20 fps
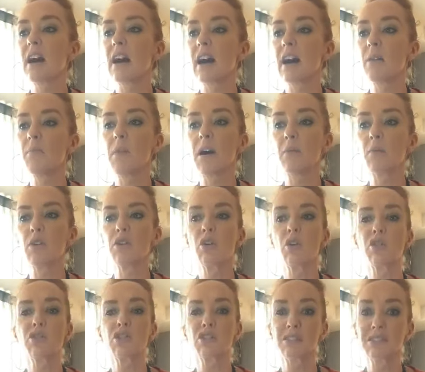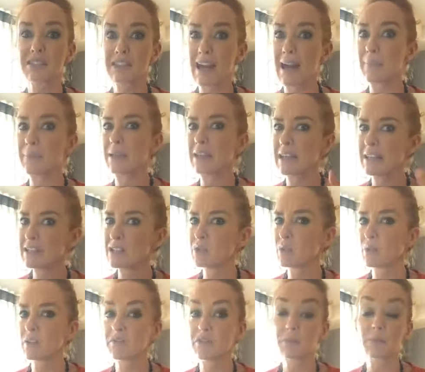and we're not just tapping
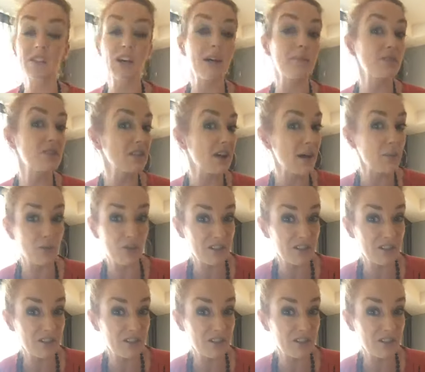into it from time to time,